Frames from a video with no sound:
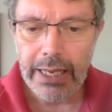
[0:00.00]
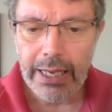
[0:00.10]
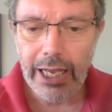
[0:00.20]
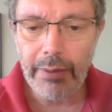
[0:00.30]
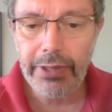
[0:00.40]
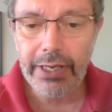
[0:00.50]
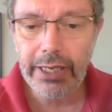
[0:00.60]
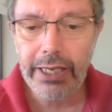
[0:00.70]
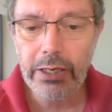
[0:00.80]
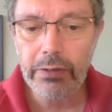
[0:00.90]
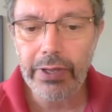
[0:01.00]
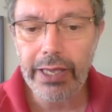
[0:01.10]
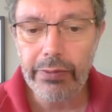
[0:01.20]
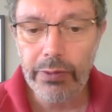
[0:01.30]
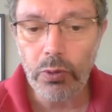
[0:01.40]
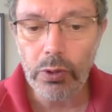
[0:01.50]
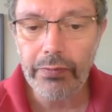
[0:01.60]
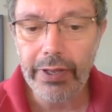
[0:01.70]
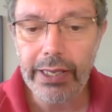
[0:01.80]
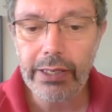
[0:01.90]
I'm thinking here of the role
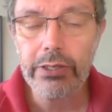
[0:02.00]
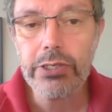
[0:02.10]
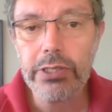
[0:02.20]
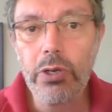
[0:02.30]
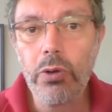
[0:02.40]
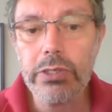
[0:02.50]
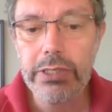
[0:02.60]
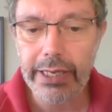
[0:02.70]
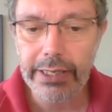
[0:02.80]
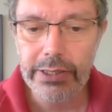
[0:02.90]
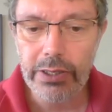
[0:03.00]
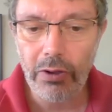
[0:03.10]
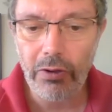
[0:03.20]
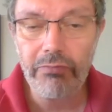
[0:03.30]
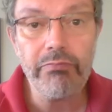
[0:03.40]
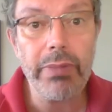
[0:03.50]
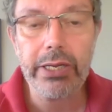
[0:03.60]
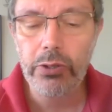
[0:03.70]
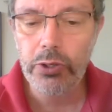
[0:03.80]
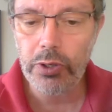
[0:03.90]
of English in the context of
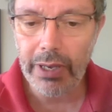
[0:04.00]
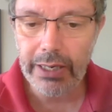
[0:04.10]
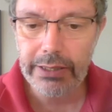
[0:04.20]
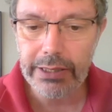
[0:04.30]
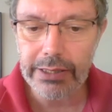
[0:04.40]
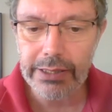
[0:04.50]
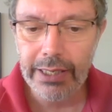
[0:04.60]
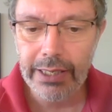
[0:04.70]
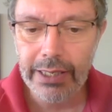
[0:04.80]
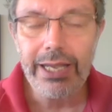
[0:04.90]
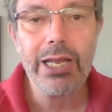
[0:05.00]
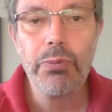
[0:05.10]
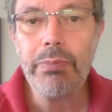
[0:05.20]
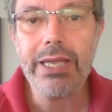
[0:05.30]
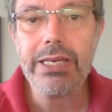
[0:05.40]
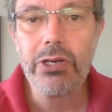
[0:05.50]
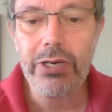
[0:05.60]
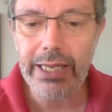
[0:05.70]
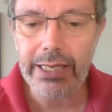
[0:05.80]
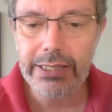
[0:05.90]
medical humanities, and we might
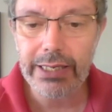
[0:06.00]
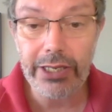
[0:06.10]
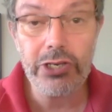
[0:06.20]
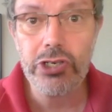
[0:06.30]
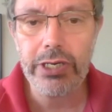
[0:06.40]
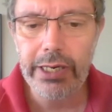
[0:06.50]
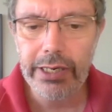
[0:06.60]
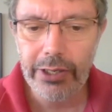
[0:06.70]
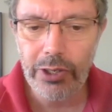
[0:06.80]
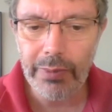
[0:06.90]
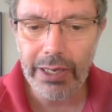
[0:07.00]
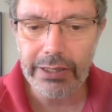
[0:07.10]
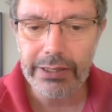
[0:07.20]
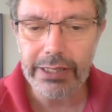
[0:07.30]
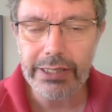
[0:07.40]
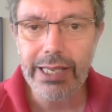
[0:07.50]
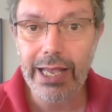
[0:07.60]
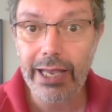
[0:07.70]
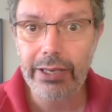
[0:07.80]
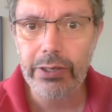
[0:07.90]
create engineering humanities,
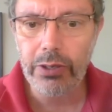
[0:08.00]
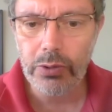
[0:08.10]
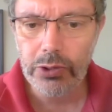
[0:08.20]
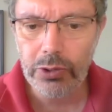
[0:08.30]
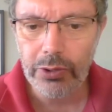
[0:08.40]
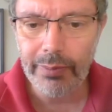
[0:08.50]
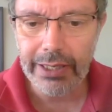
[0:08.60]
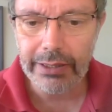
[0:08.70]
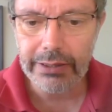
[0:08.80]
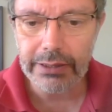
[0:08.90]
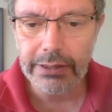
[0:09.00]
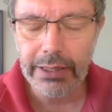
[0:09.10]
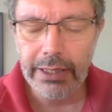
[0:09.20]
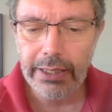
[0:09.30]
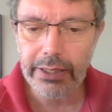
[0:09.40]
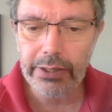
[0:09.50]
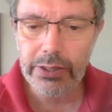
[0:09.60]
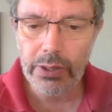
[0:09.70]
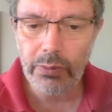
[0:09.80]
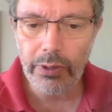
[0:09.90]
agricultural humanities, and
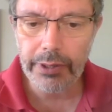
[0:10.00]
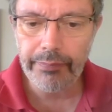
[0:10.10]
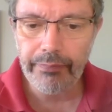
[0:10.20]
so on.